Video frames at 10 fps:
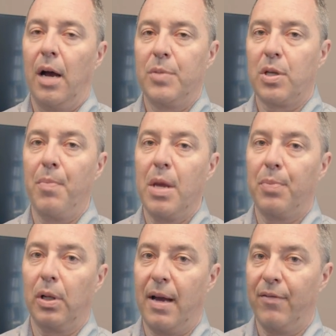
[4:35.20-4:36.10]
Some
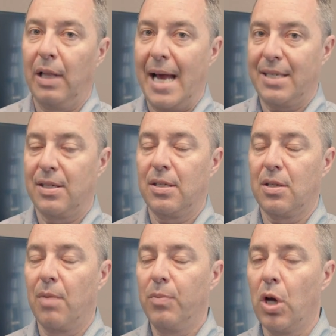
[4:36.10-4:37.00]
people have glasses,
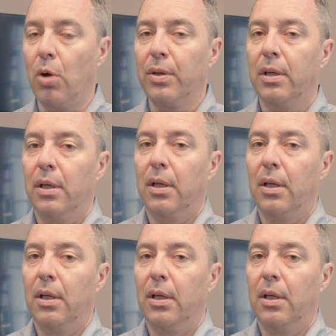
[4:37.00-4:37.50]
some don't.